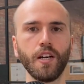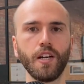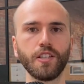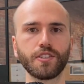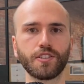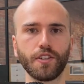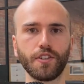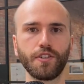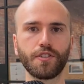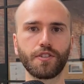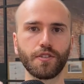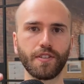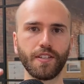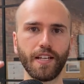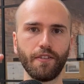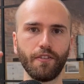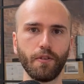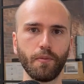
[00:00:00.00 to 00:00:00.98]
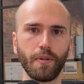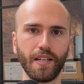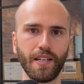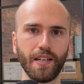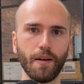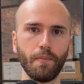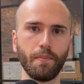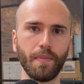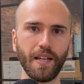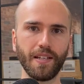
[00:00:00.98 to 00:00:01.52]
So you should never be
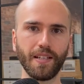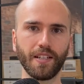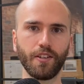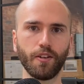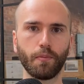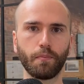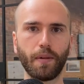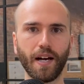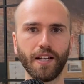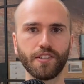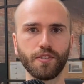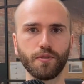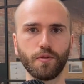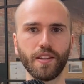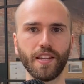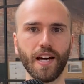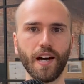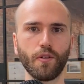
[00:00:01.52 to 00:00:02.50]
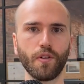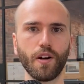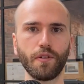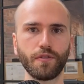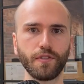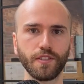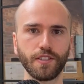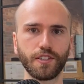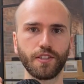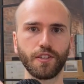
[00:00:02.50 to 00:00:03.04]
amending your budget without
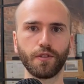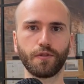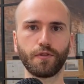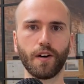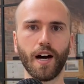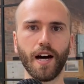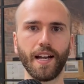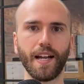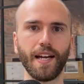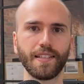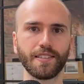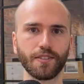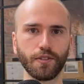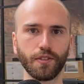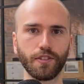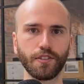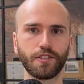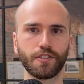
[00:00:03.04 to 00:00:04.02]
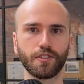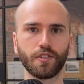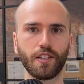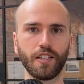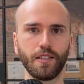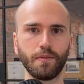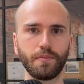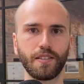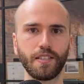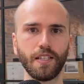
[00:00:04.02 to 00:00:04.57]
reference to your finance or the
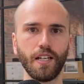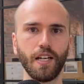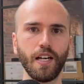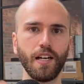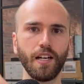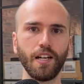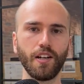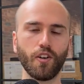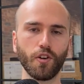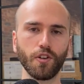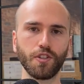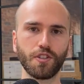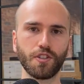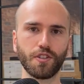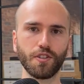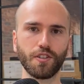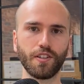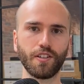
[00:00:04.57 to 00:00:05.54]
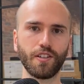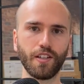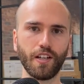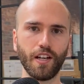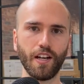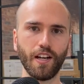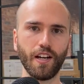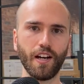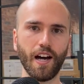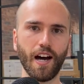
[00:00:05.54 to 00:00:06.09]
script, or you shouldn't
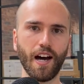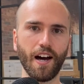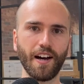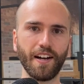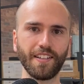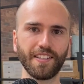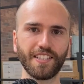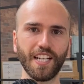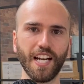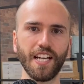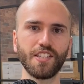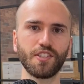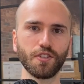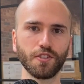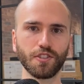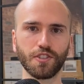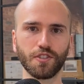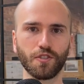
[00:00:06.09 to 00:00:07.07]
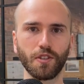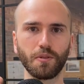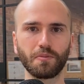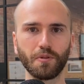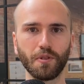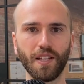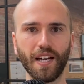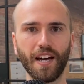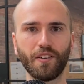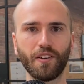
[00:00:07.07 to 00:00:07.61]
change your script
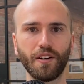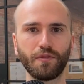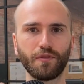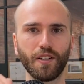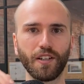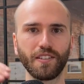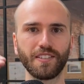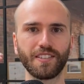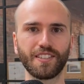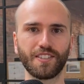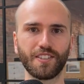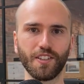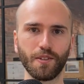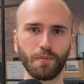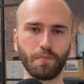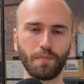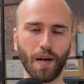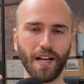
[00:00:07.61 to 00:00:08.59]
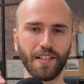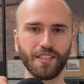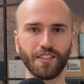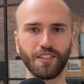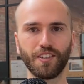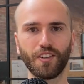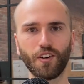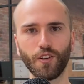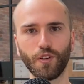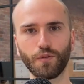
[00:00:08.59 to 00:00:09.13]
without reference to the
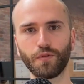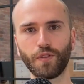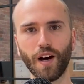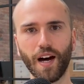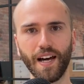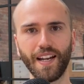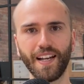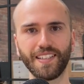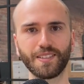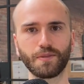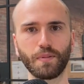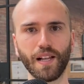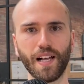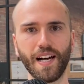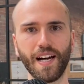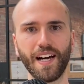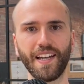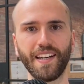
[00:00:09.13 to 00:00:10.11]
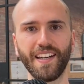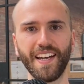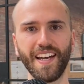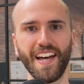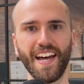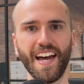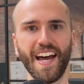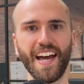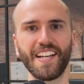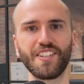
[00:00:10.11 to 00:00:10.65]
budget or the finance plan,
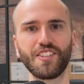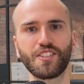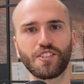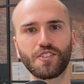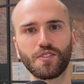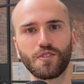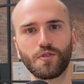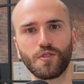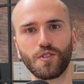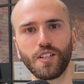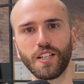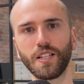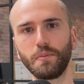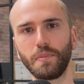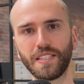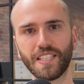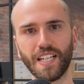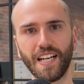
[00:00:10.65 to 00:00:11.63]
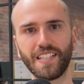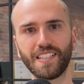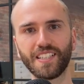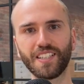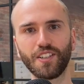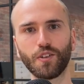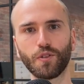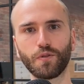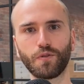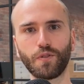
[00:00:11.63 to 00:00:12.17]
and you shouldn't really be changing
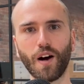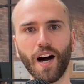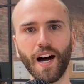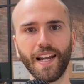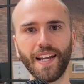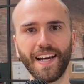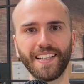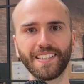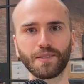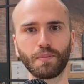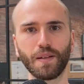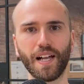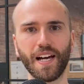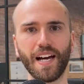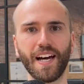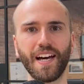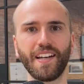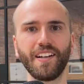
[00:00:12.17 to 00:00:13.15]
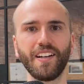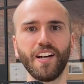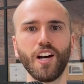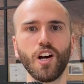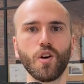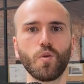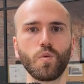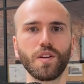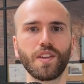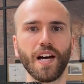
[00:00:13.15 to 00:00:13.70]
your finance plan
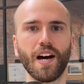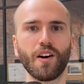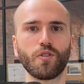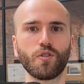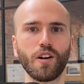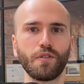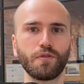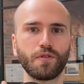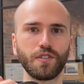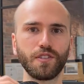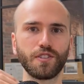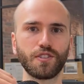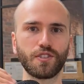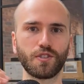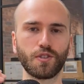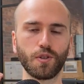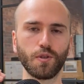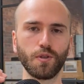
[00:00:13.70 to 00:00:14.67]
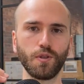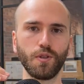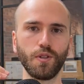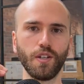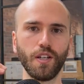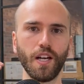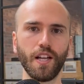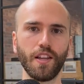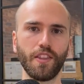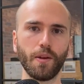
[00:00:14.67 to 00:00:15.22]
without reference to
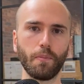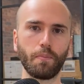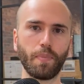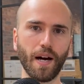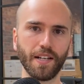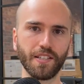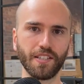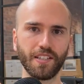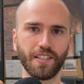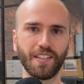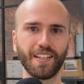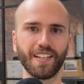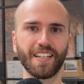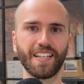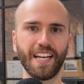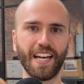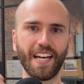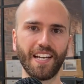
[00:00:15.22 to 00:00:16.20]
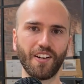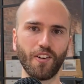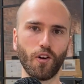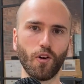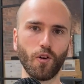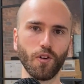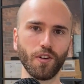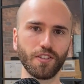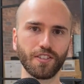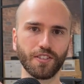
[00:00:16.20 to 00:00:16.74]
the budget again
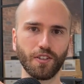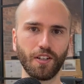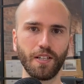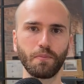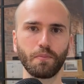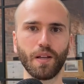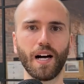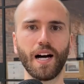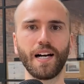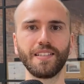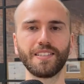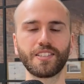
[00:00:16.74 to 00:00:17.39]
or the screenplay.